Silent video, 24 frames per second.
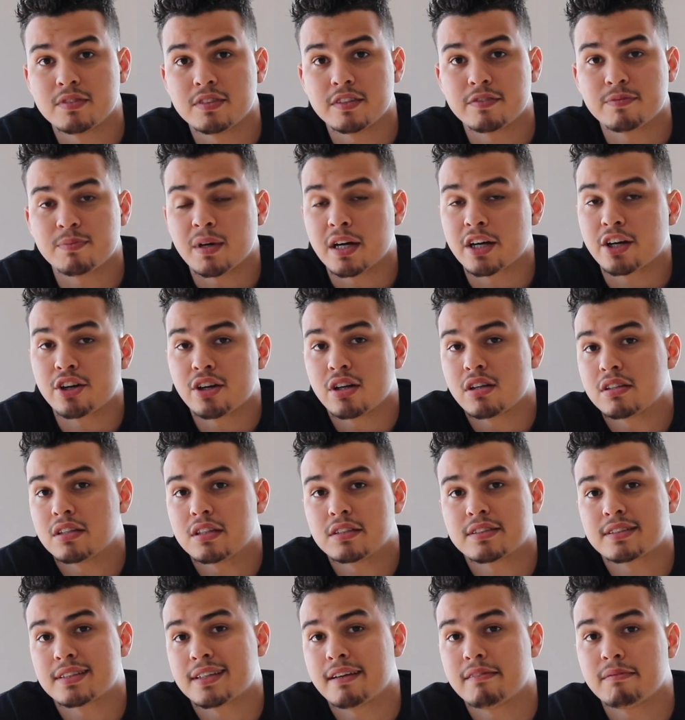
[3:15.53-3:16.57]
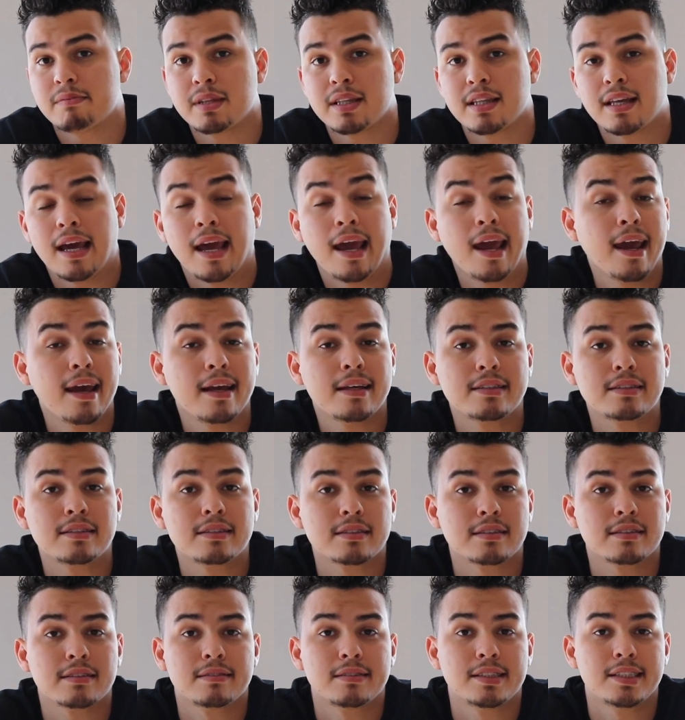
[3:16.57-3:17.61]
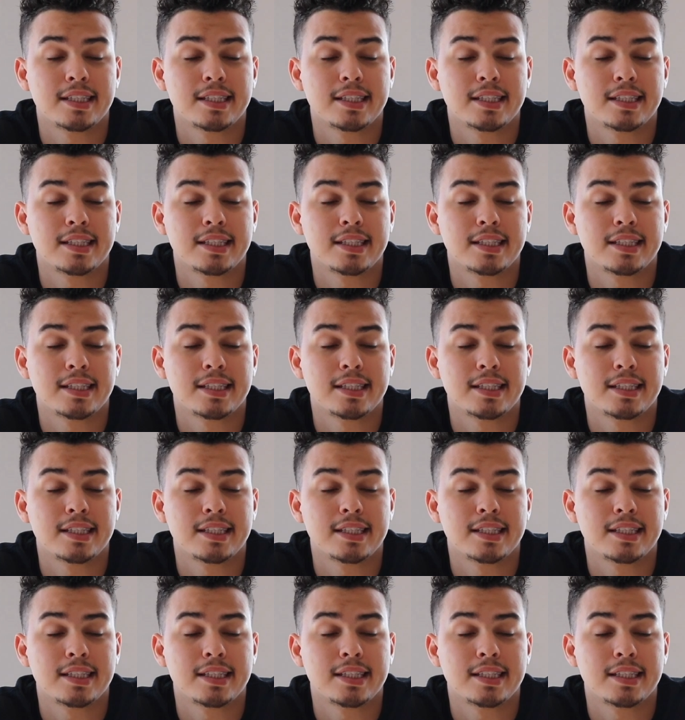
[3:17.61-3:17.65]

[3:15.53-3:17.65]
If my girl doesn't give me the hands,